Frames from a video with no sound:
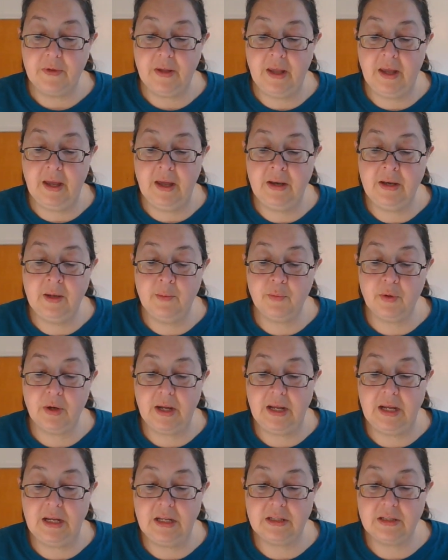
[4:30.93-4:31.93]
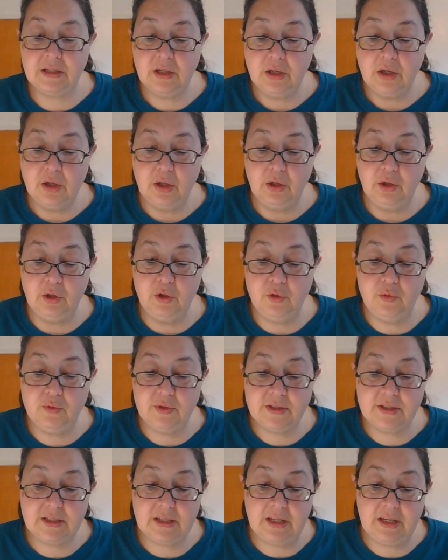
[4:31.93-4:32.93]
And number 8, Luz